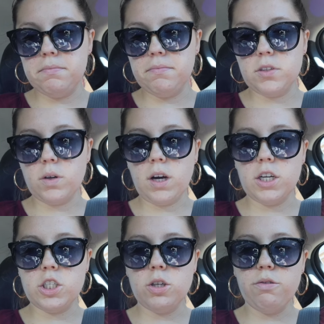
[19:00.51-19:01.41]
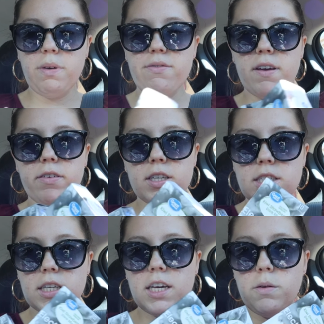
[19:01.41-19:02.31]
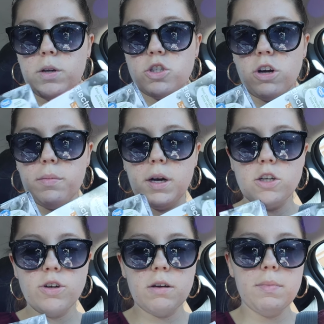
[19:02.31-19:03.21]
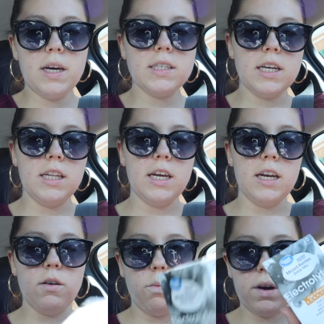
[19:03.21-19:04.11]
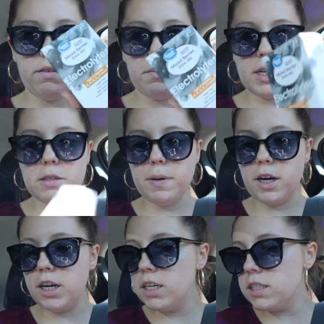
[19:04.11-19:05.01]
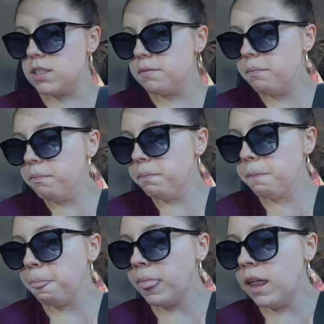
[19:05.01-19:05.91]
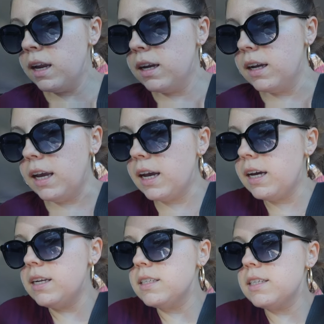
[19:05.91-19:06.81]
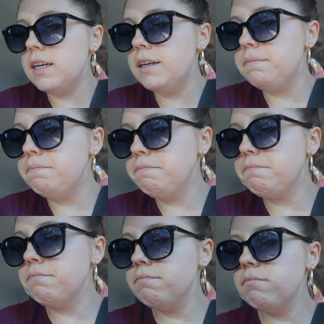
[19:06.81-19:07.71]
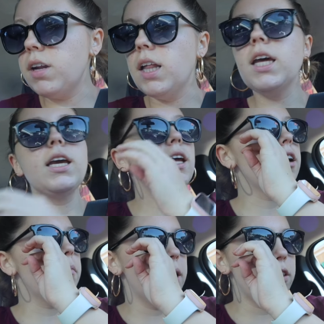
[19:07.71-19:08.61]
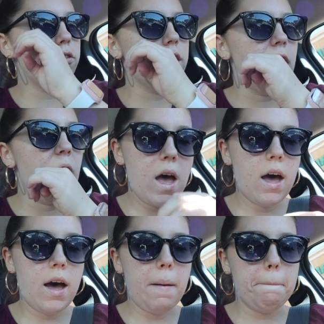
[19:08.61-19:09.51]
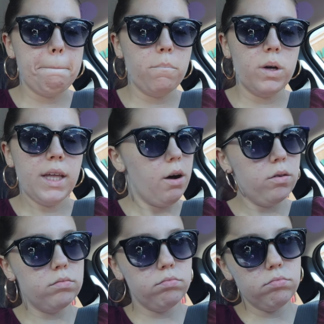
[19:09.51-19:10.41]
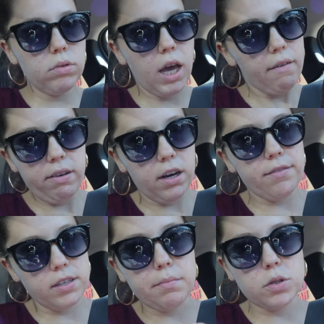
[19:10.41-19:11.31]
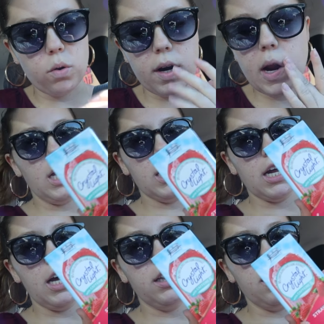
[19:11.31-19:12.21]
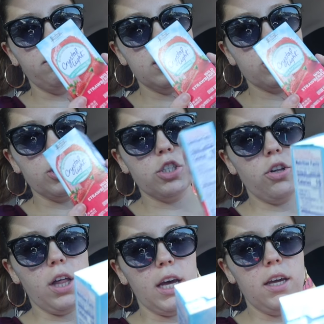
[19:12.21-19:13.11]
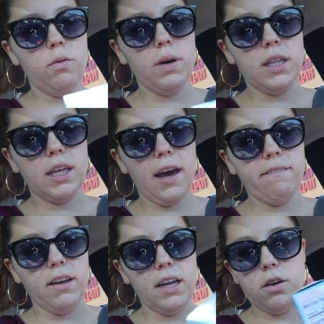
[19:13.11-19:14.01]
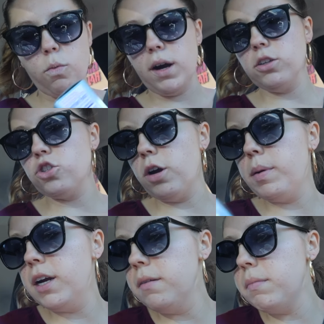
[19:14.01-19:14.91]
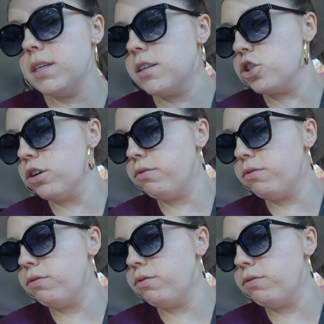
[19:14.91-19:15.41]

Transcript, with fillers: Um, so I got two of my favorites, the kiwi strawberry drink mix, and then one of the mixed berries. And uh, I like cannot make it through the day um, without caffeine of some sort. And I love this Crystal Light with caffeine, wild strawberry. It's such a good